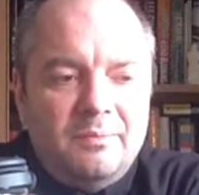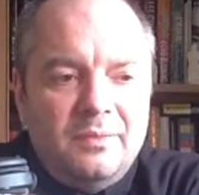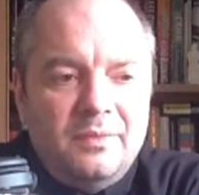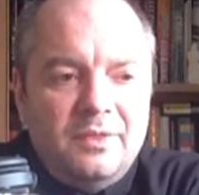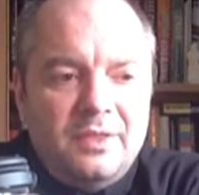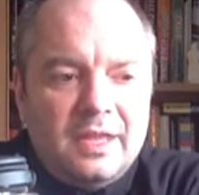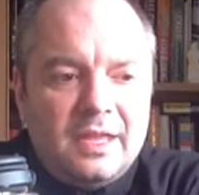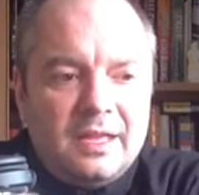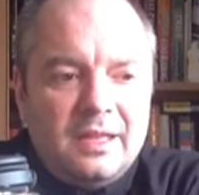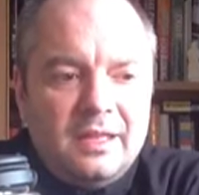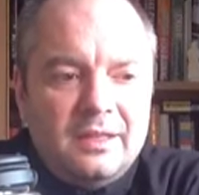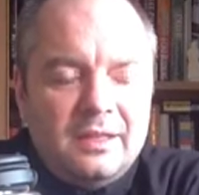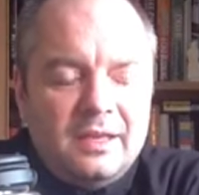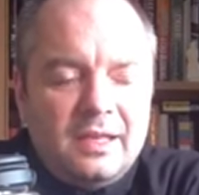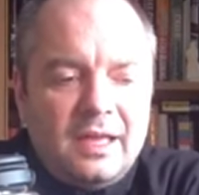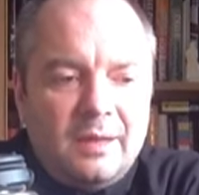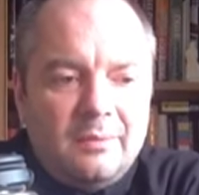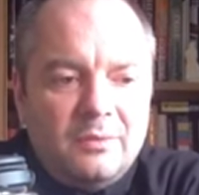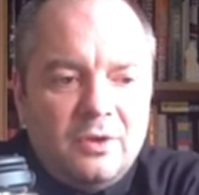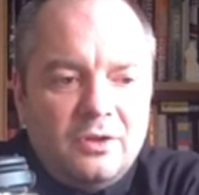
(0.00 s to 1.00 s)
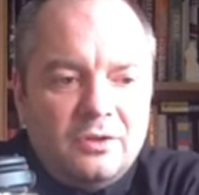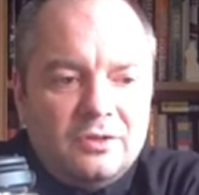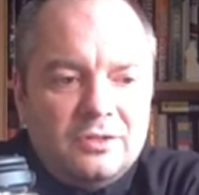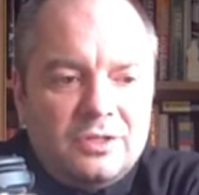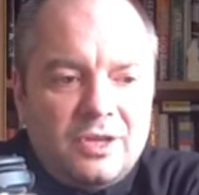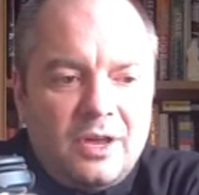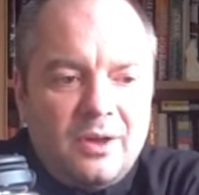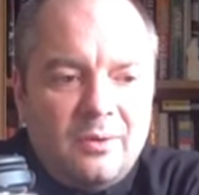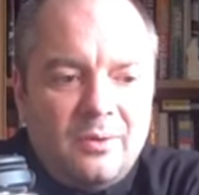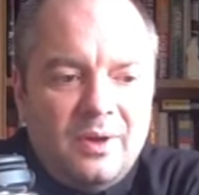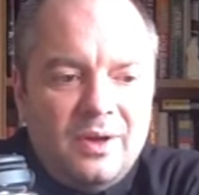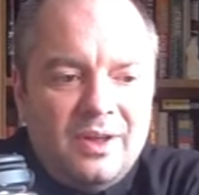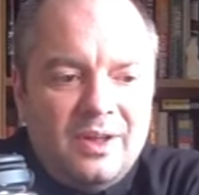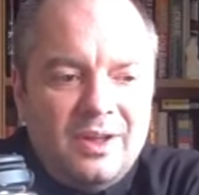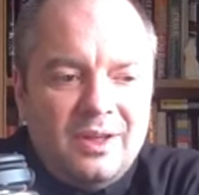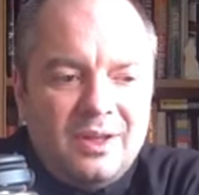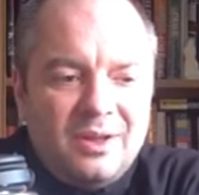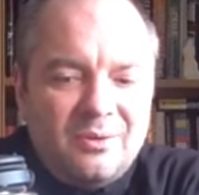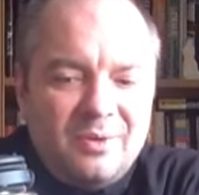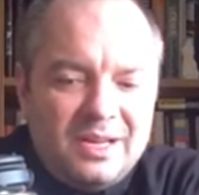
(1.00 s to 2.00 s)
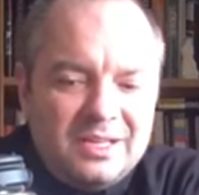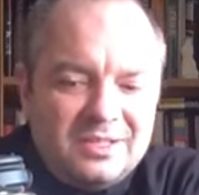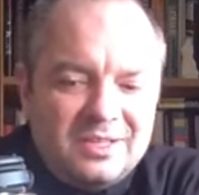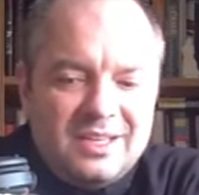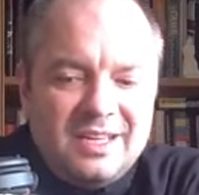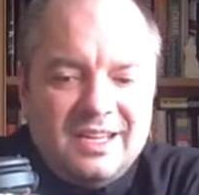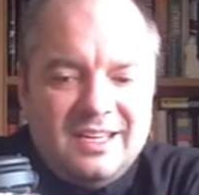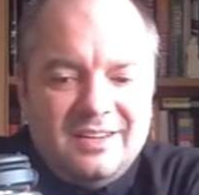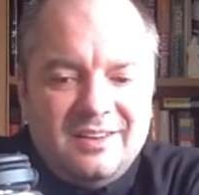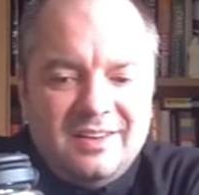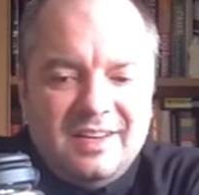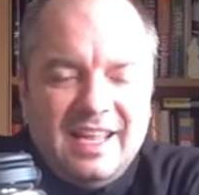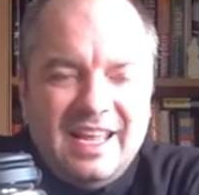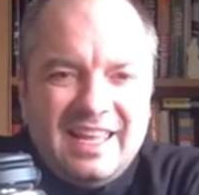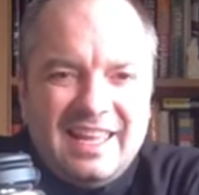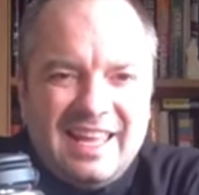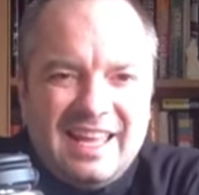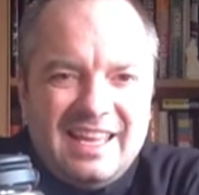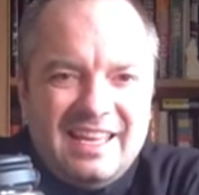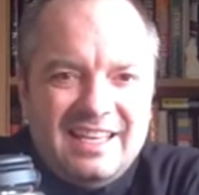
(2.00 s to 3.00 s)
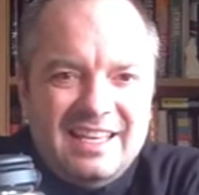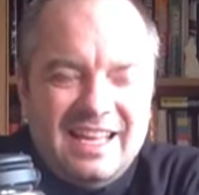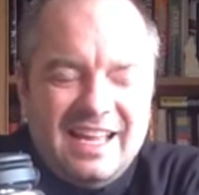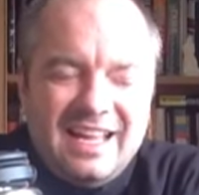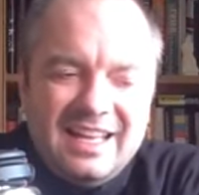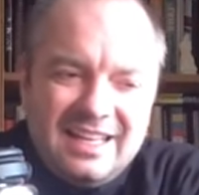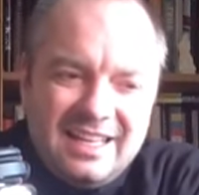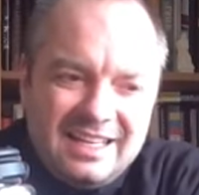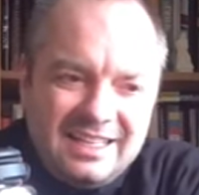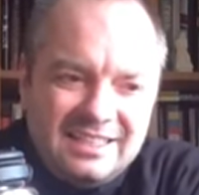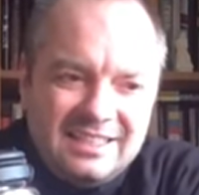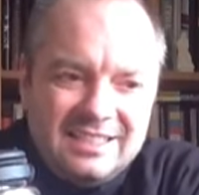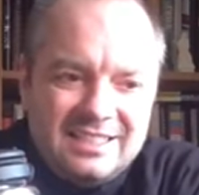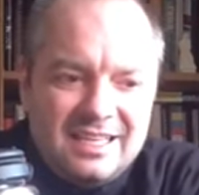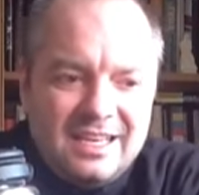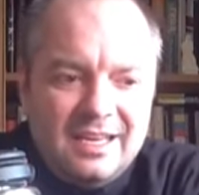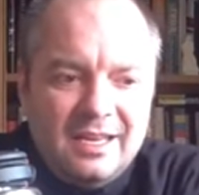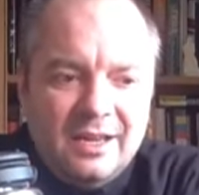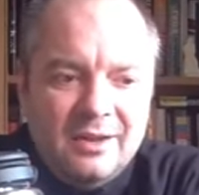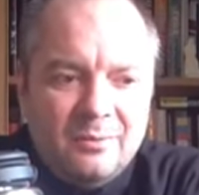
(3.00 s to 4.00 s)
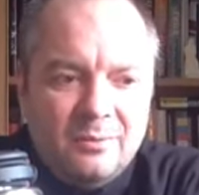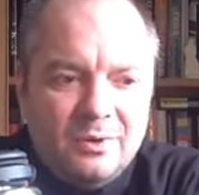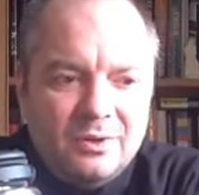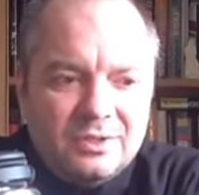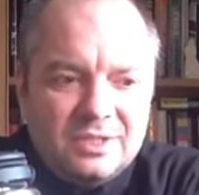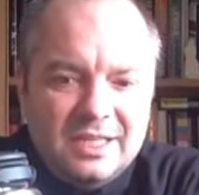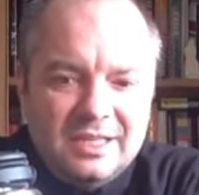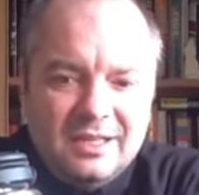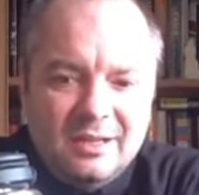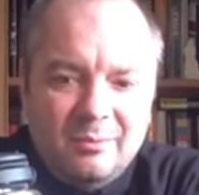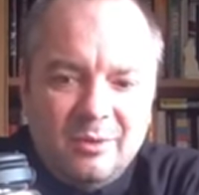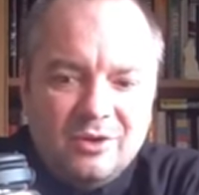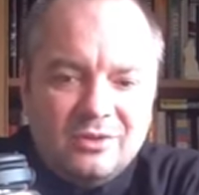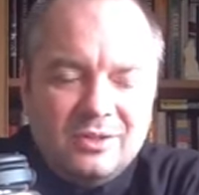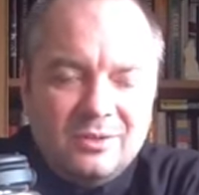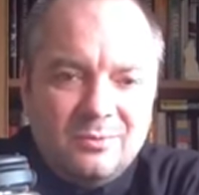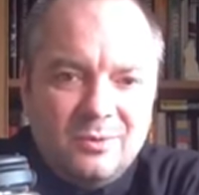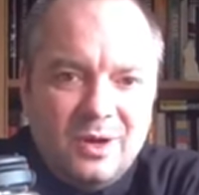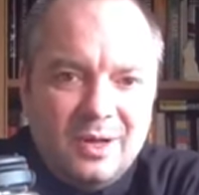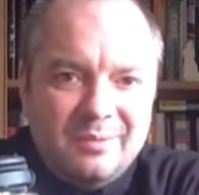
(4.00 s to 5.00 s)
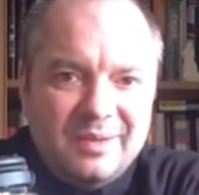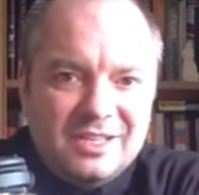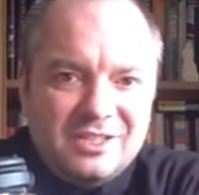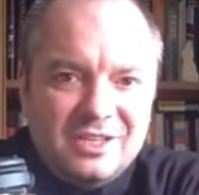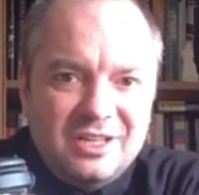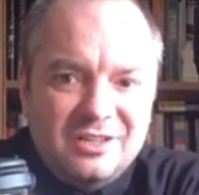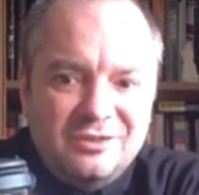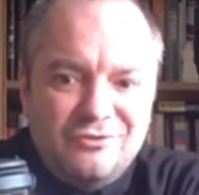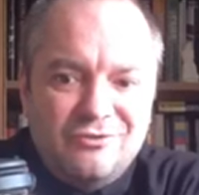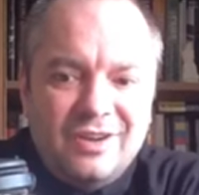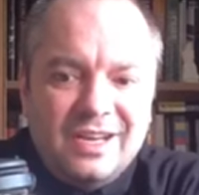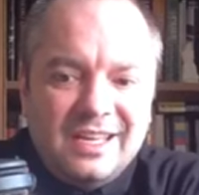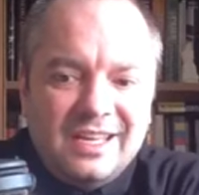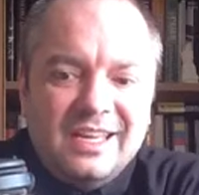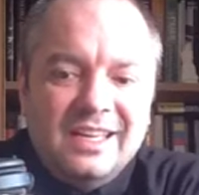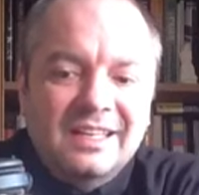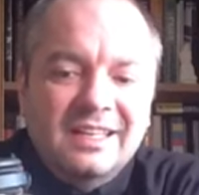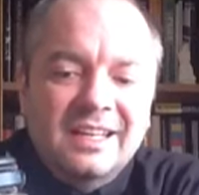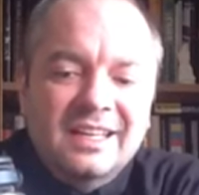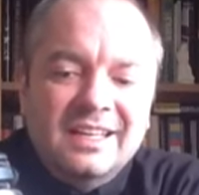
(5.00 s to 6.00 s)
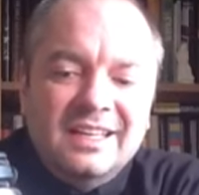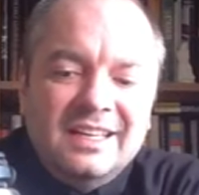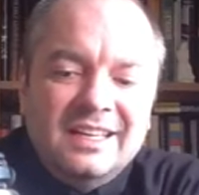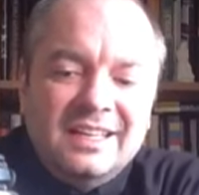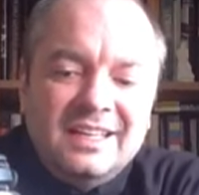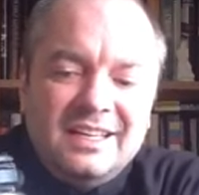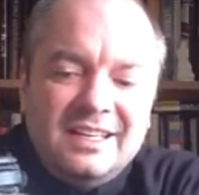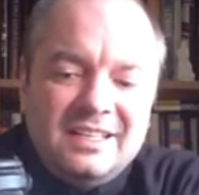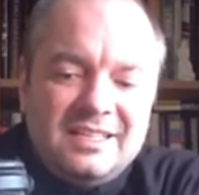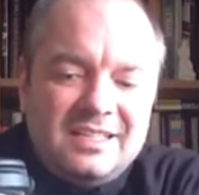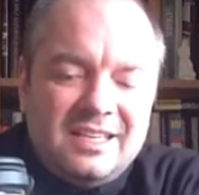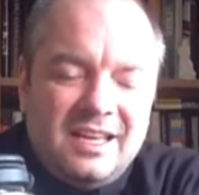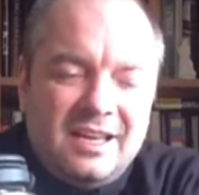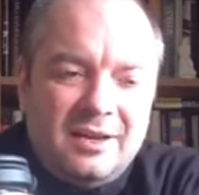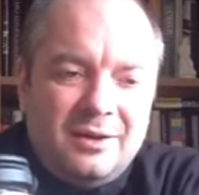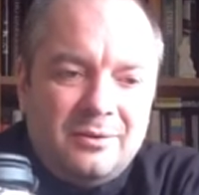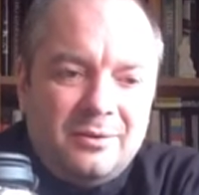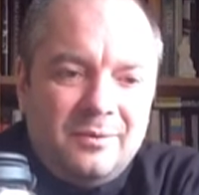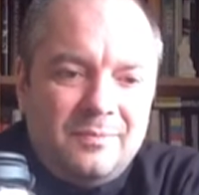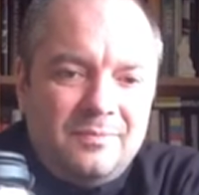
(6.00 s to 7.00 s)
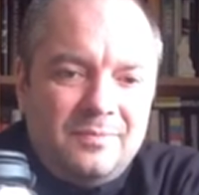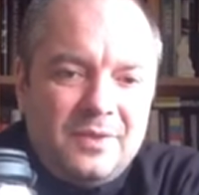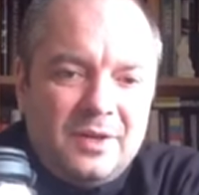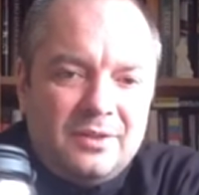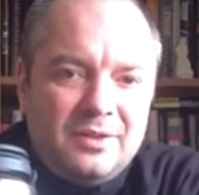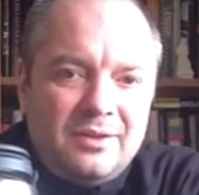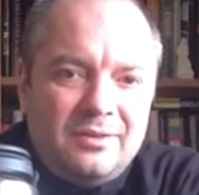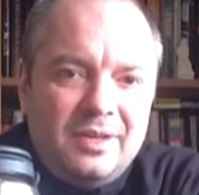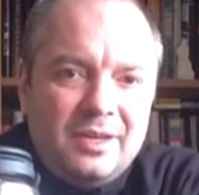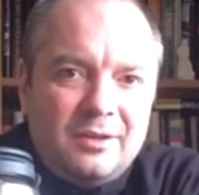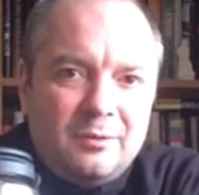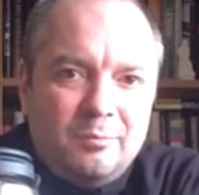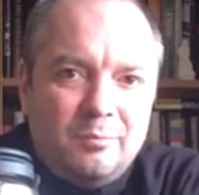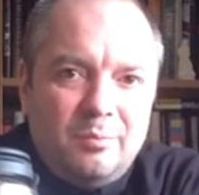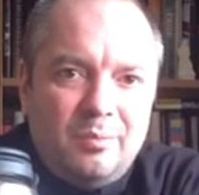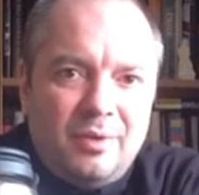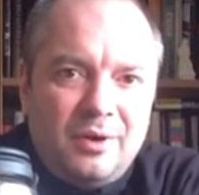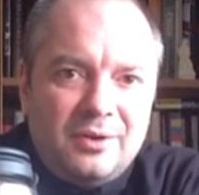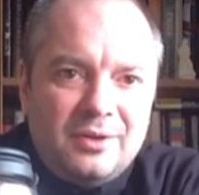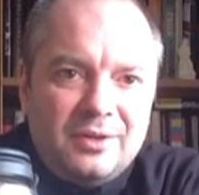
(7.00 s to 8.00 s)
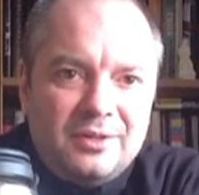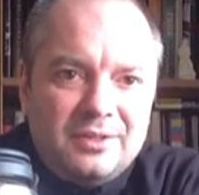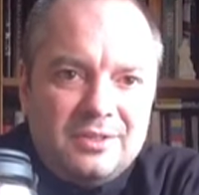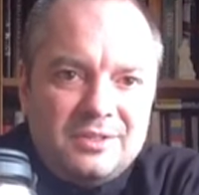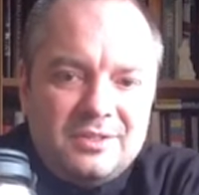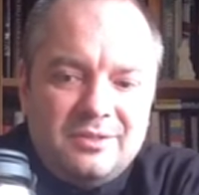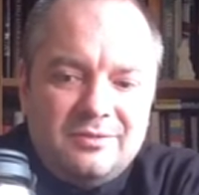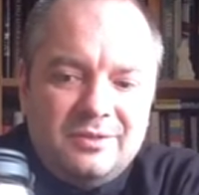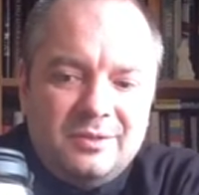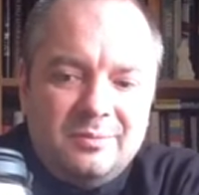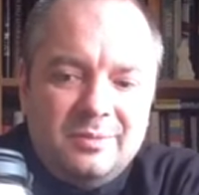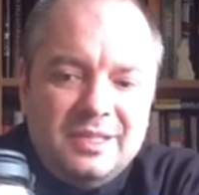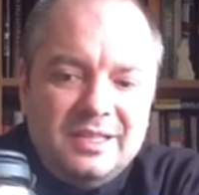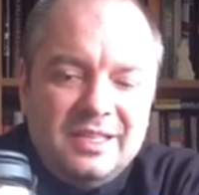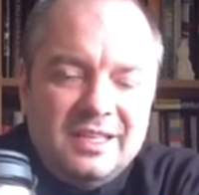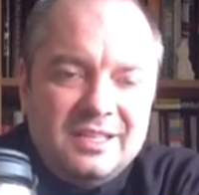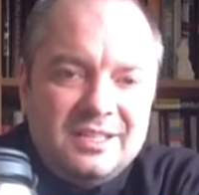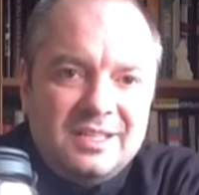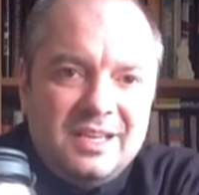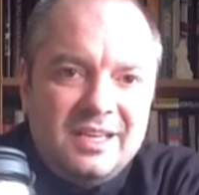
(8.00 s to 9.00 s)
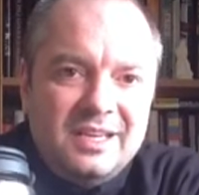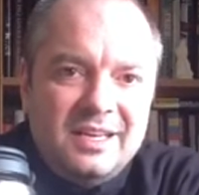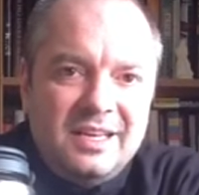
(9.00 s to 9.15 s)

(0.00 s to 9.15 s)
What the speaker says: Thing that I'm not quite so keen on, again, I like to see what's in the bottle, what I'm actually drinking. So although you can boil stuff up in this,